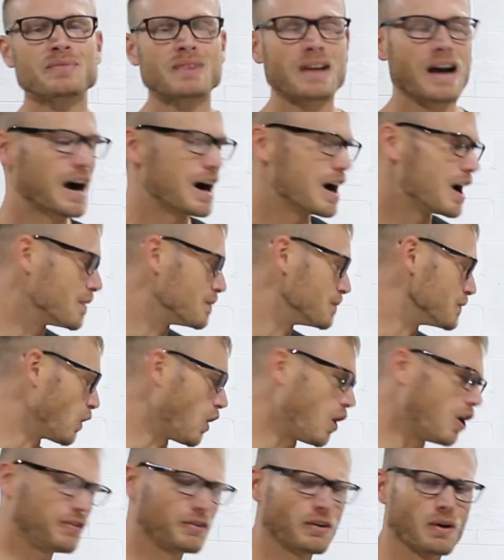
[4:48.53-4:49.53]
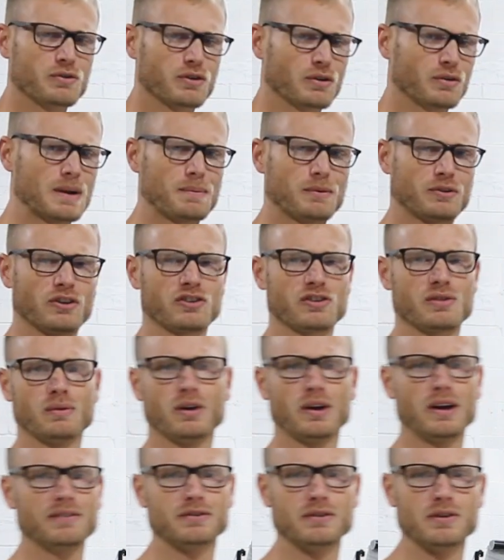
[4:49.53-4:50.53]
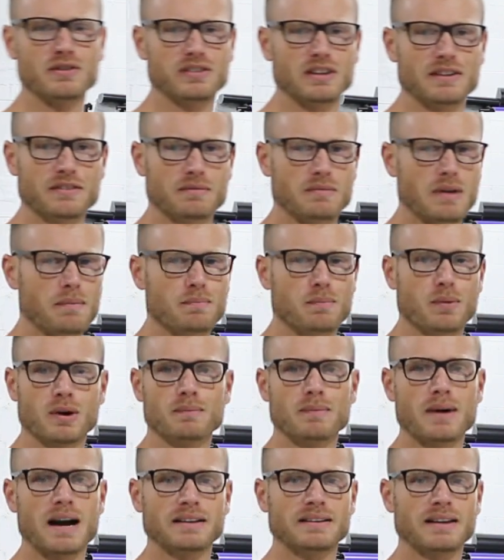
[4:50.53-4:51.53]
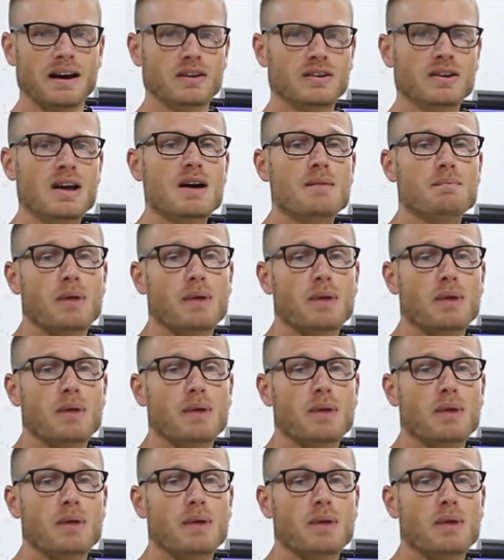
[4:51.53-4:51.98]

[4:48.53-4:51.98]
You know, all films are repositionable. All you have to do is lift them up and put them back down,